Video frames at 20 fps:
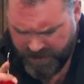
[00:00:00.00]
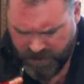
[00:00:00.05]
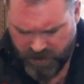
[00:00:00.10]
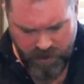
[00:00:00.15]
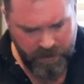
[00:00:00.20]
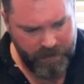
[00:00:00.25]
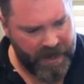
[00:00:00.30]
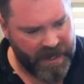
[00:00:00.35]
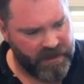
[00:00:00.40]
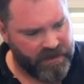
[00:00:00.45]
that
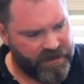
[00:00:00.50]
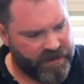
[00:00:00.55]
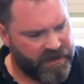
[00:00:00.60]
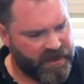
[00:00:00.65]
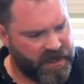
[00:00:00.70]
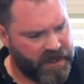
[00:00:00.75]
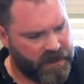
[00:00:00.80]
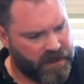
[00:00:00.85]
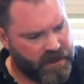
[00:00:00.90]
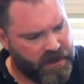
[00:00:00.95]
you might
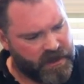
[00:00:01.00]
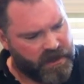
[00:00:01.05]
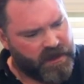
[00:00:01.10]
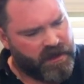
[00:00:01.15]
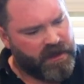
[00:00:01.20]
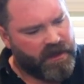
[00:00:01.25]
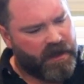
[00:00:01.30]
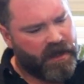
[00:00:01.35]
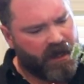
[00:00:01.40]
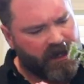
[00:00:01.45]
think.
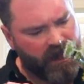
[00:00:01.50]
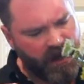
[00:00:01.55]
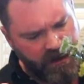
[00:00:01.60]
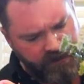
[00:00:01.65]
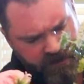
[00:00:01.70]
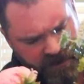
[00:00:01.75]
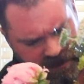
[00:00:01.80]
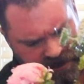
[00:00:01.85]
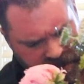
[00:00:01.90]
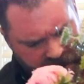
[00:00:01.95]
A lot
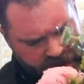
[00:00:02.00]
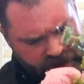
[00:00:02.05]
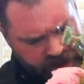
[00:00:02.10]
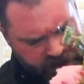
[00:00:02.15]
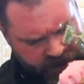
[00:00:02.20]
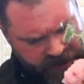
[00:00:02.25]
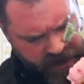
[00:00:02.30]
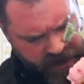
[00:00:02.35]
of designers